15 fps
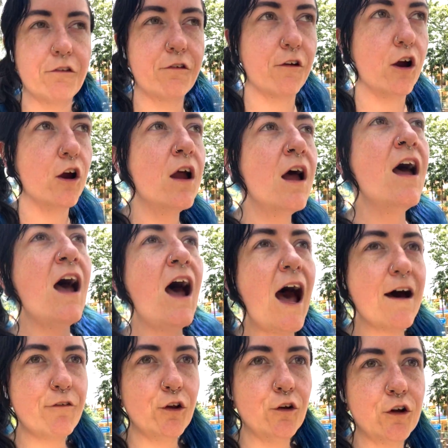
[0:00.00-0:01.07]
So
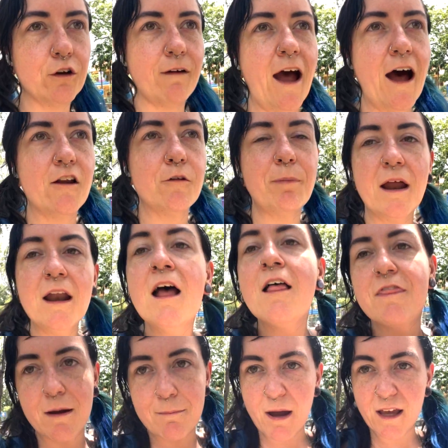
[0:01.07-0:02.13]
have a look around, but
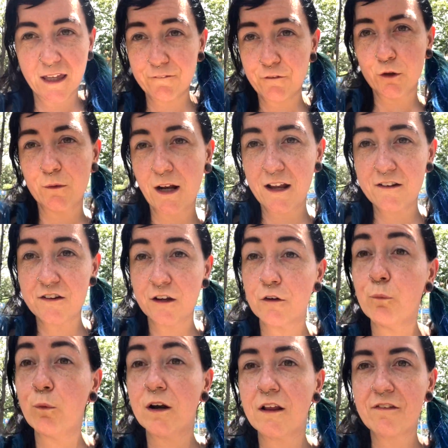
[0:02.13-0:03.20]
that might give you an idea
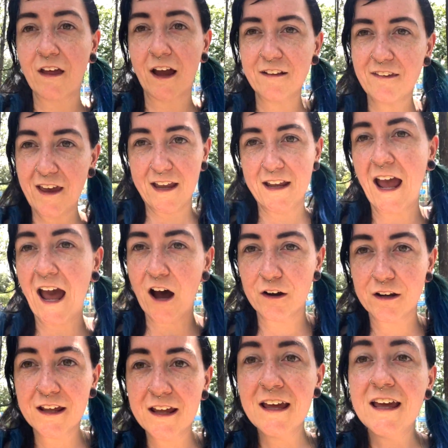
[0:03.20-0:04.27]
of what it's like to eat out
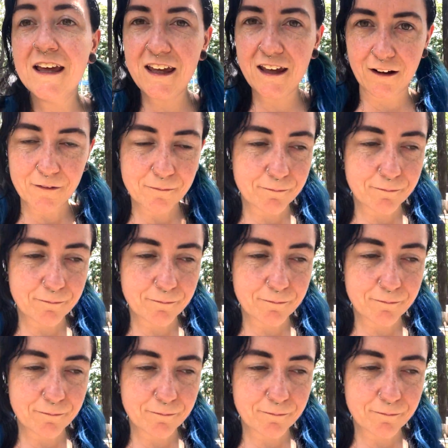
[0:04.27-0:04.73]
here.